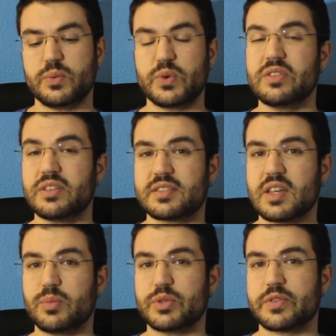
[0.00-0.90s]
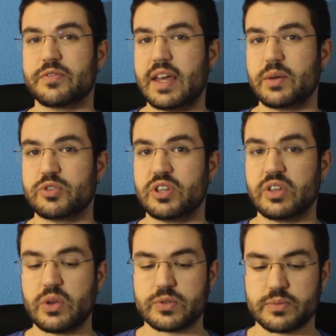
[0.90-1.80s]
real examples of language
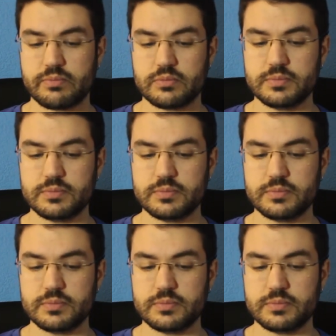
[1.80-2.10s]
in use.